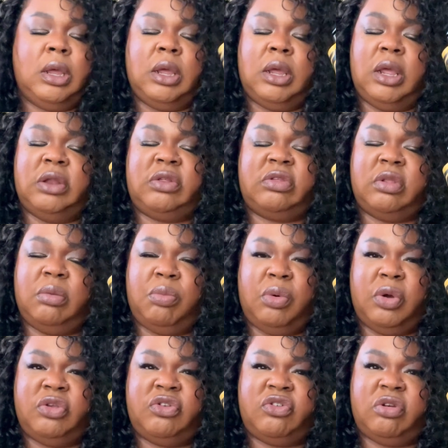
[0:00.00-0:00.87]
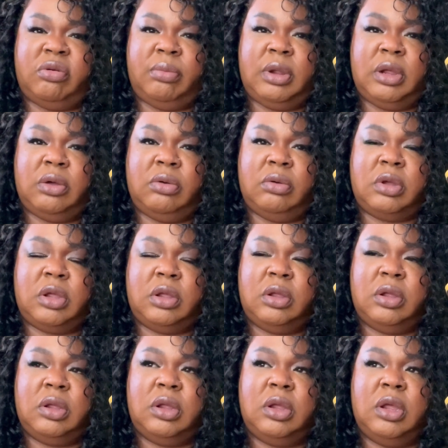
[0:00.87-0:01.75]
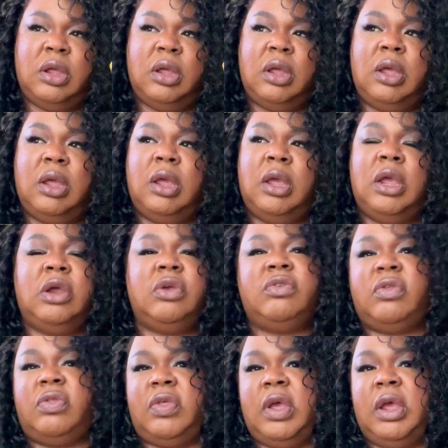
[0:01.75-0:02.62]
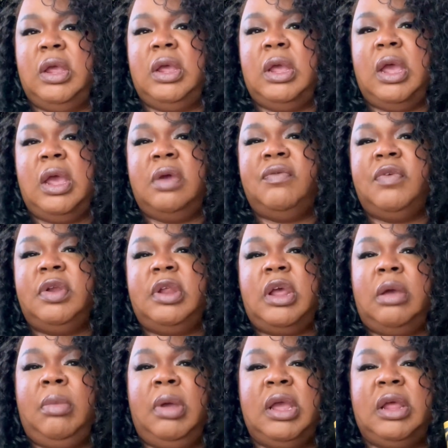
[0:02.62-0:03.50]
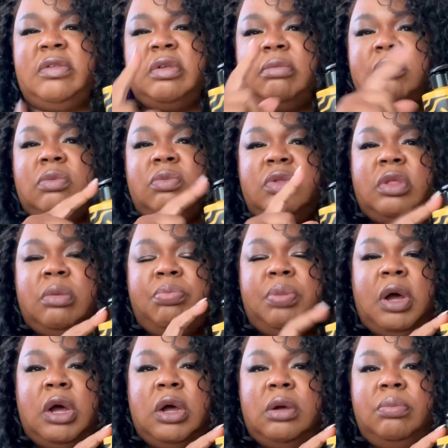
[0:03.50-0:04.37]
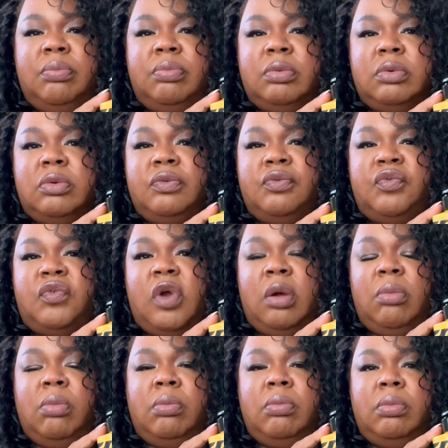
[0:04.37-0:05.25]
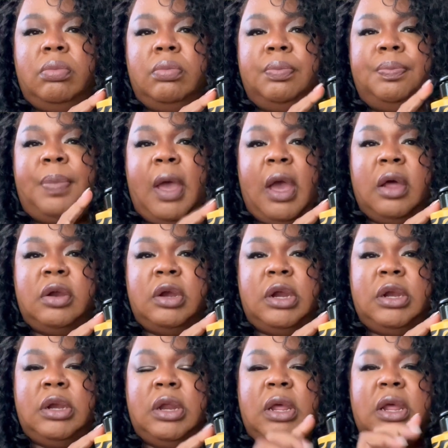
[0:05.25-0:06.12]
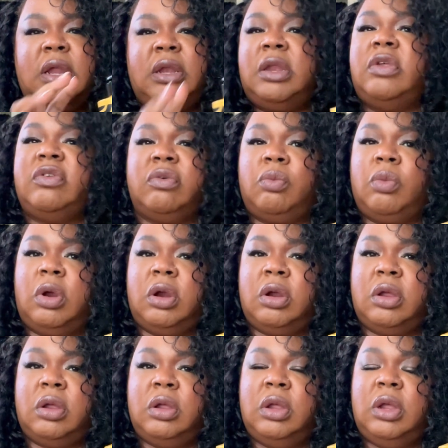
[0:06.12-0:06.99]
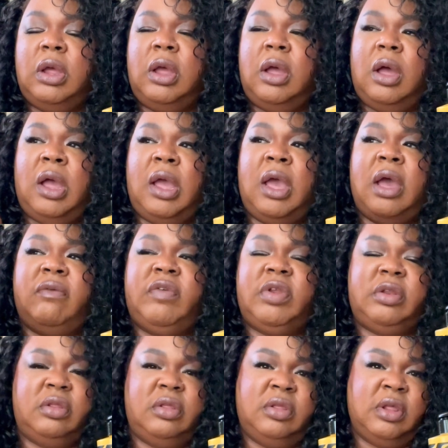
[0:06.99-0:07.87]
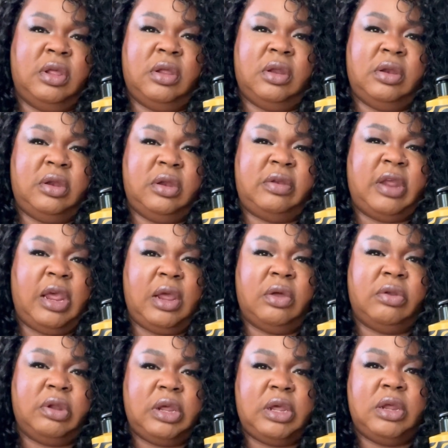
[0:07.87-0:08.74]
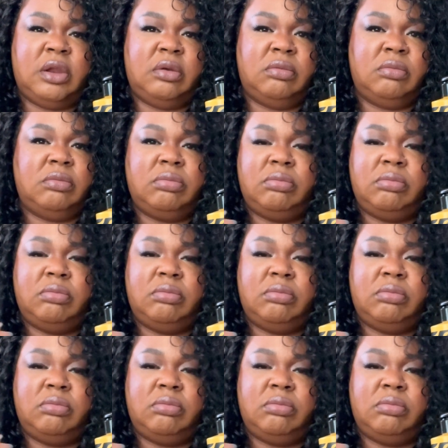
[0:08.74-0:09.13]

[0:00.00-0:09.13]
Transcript: it's the Moisture Milk. Here's the thing. Every time I get something with a pump from Pattern, it doesn't work. I have the detangling